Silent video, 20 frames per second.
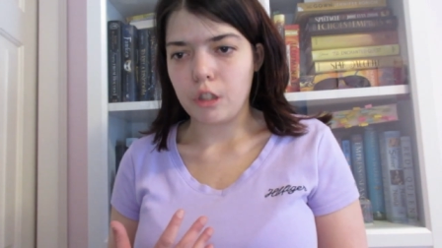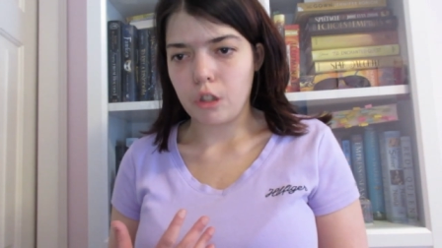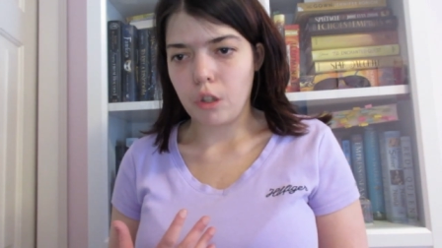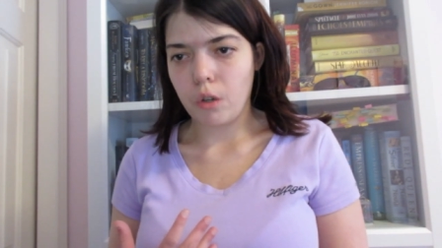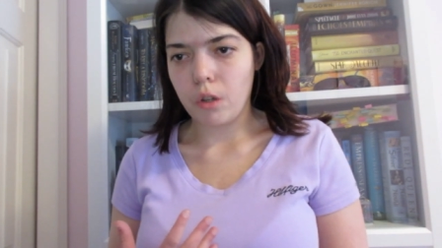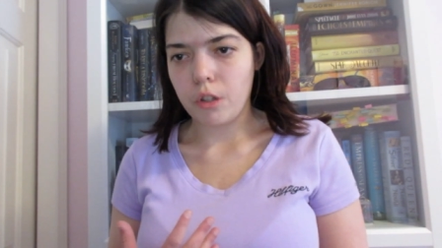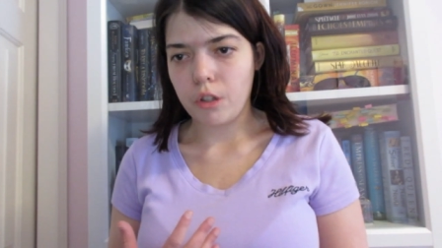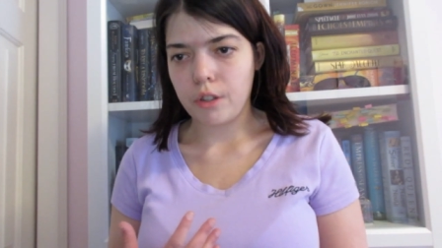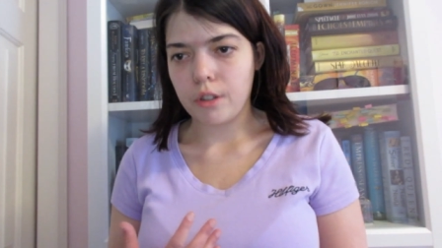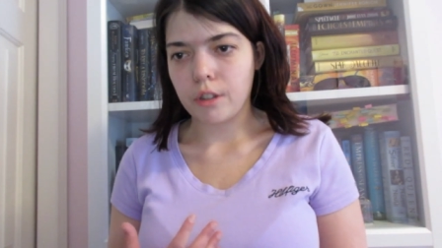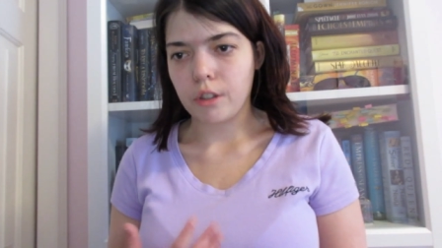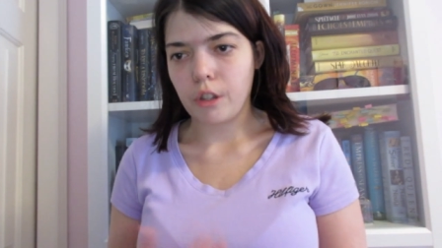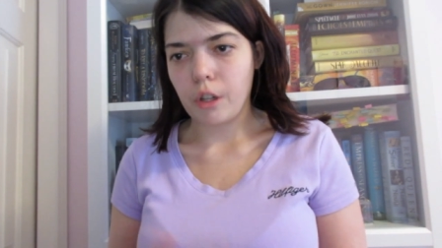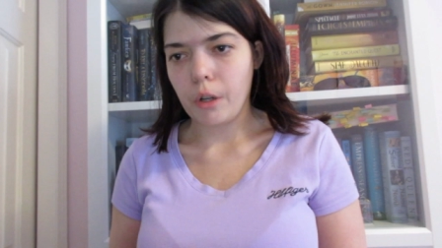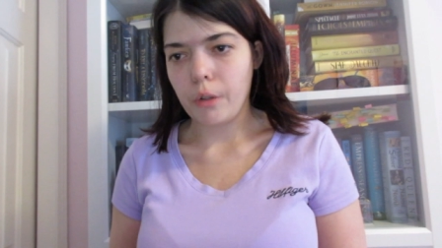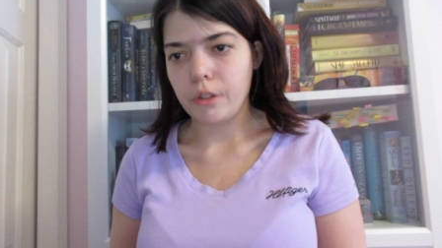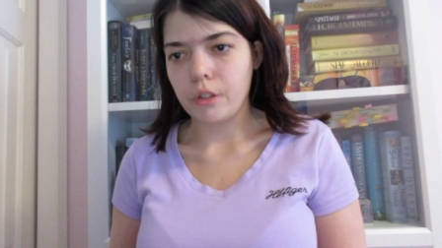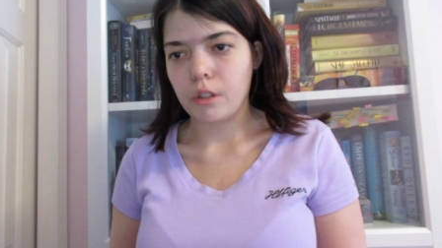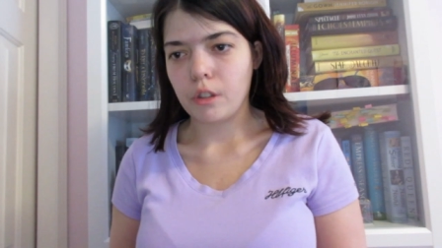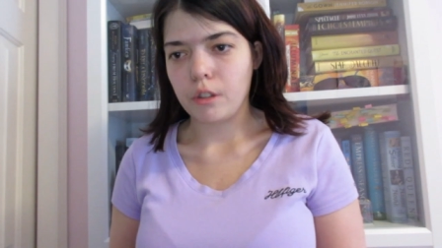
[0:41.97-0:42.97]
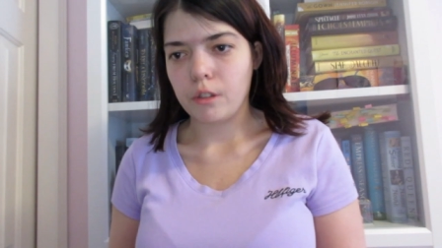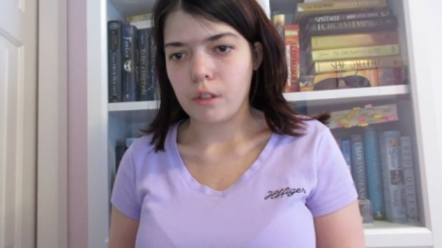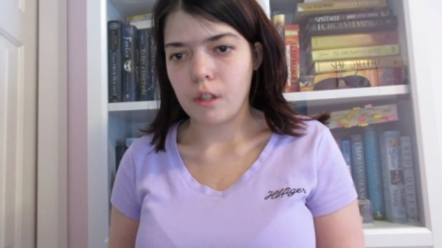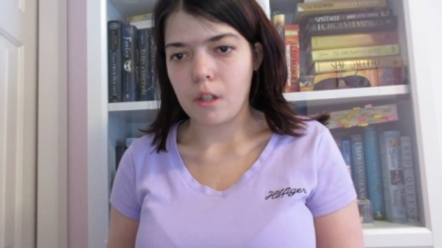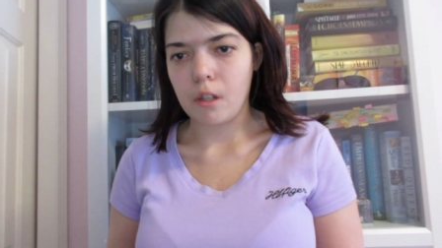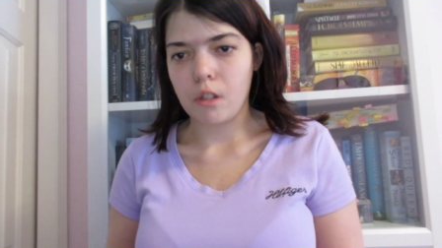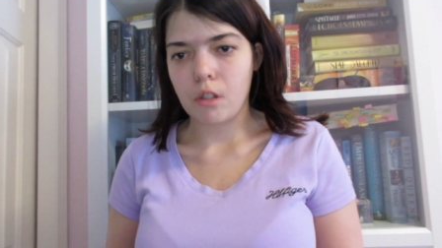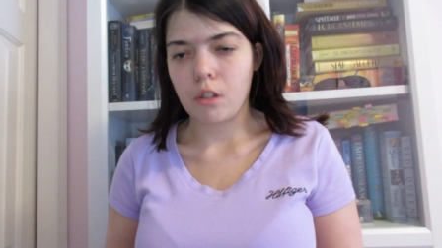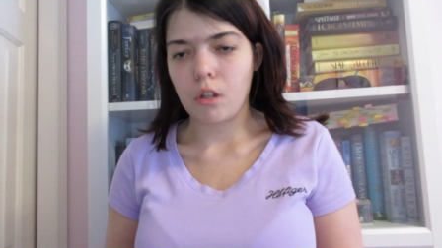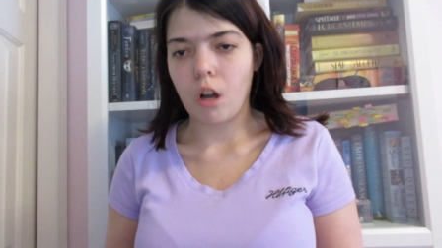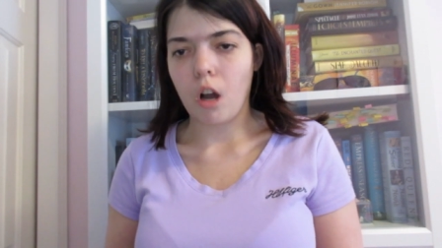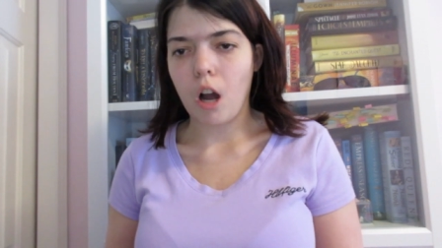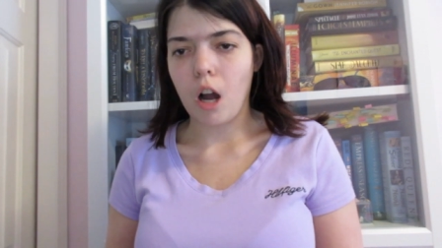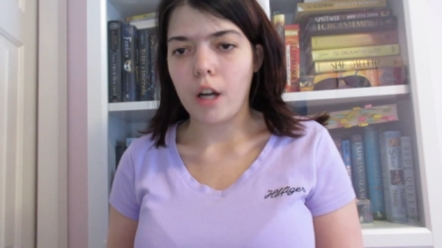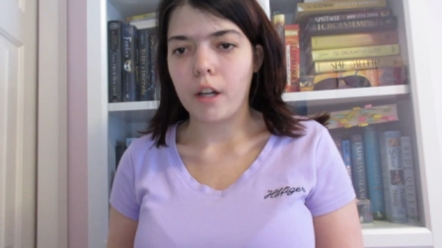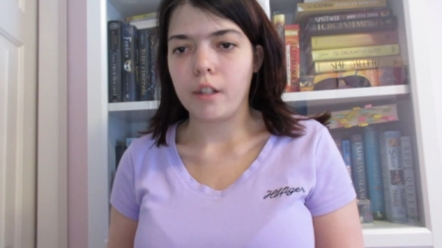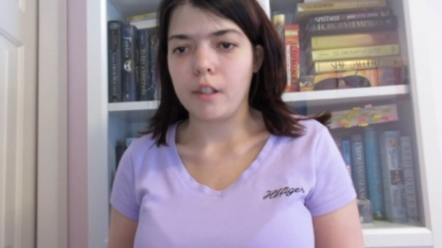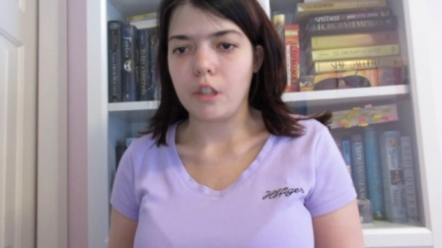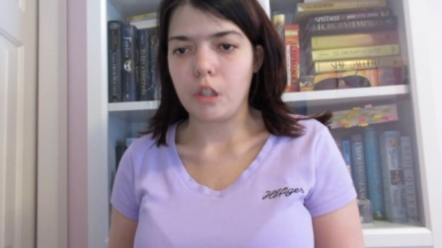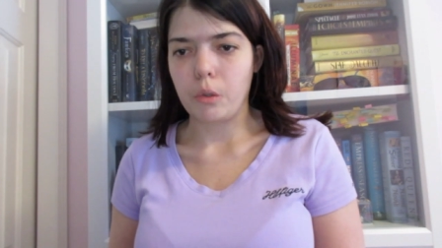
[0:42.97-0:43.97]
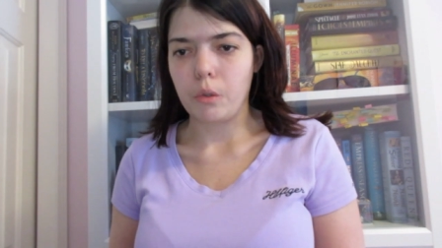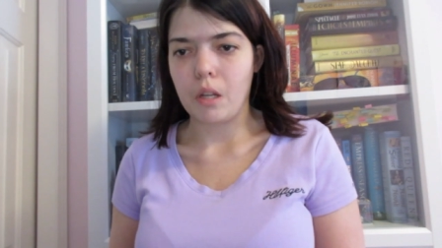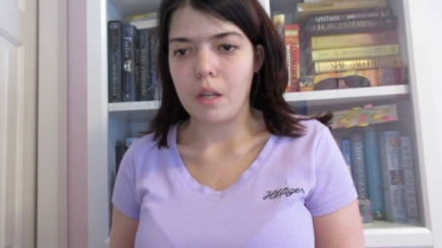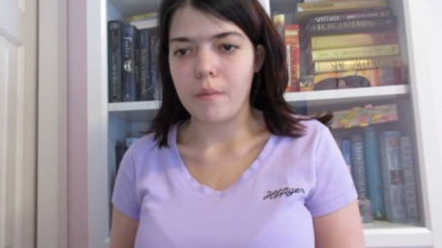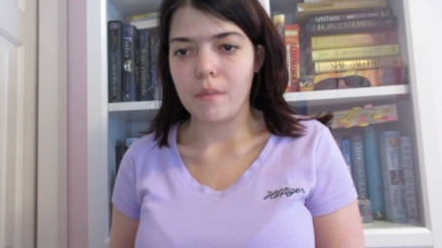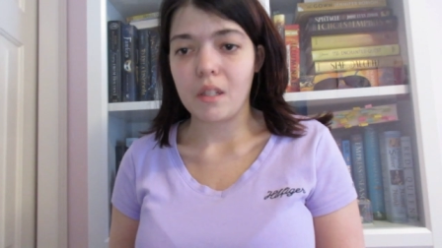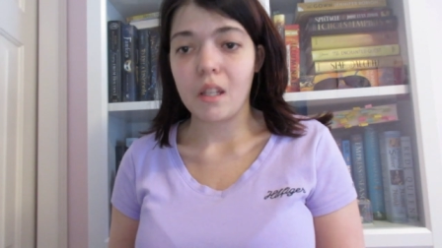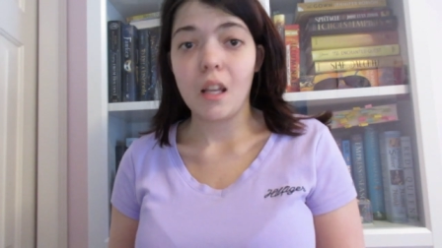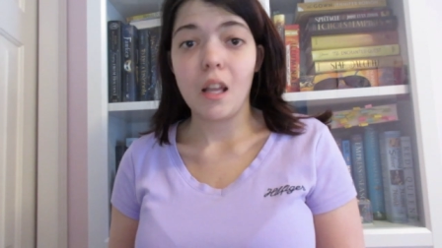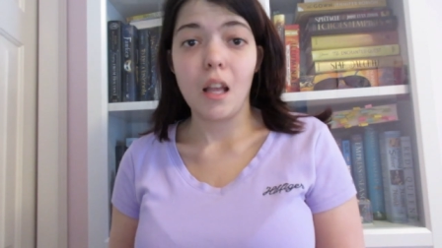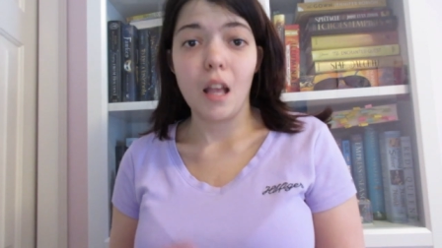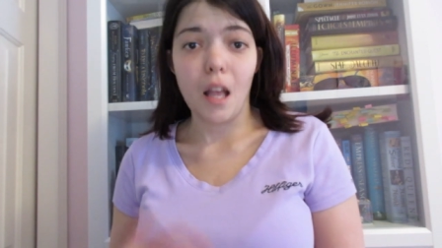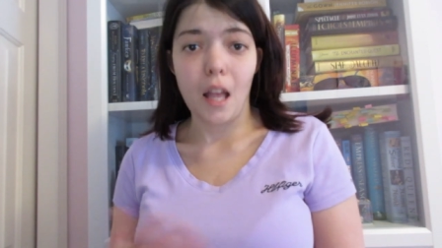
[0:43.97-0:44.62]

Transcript: Georgia coast continues to haunt her dreams.